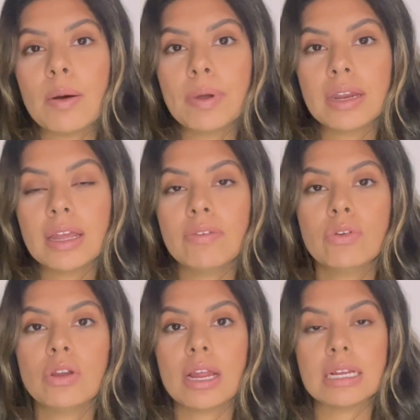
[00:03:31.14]
way to give you
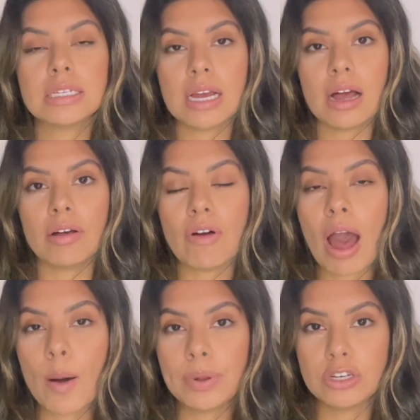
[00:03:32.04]
an idea of
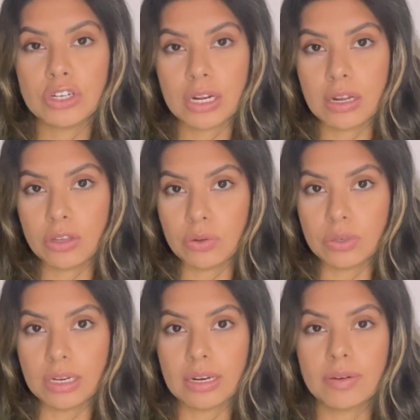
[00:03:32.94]
how much data you'll
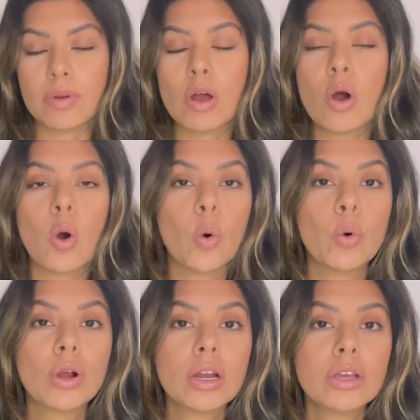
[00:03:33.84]
need.
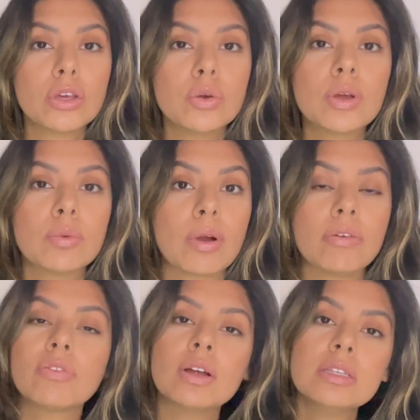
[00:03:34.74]
Or you can
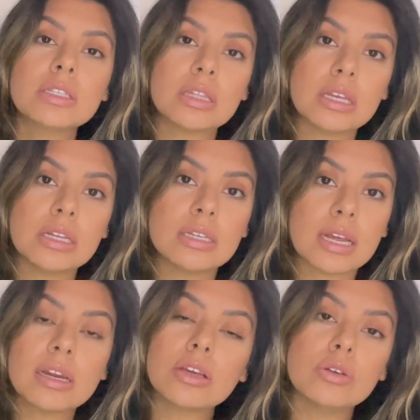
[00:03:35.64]
reference the
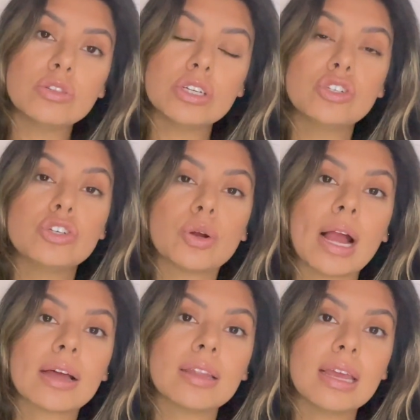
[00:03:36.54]
data usage
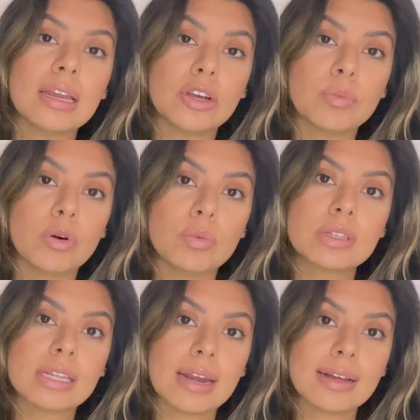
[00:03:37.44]
directly in your mobile
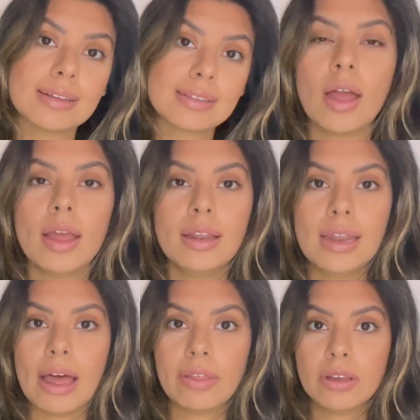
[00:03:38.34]
settings.
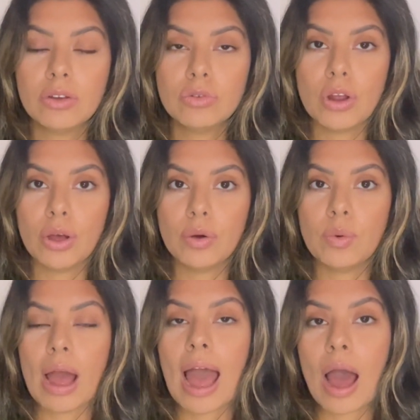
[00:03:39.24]
Now that you
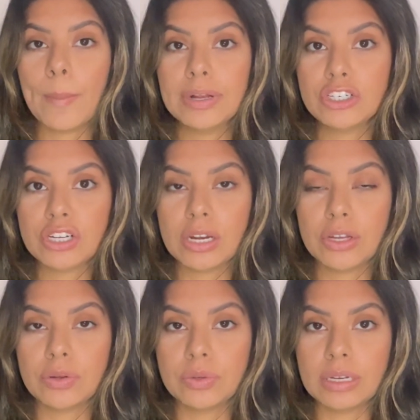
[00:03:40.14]
know how much data
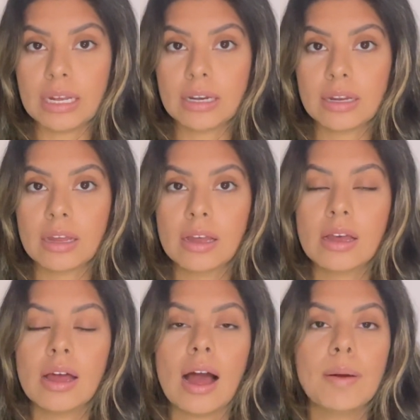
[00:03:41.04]
you'll need,
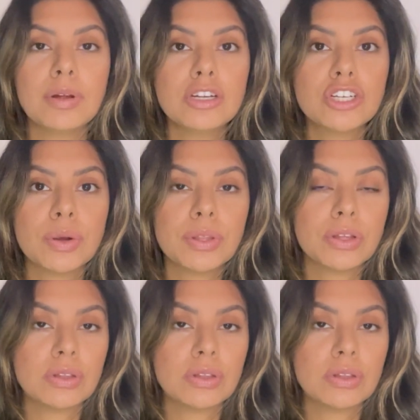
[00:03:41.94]
I want to share with you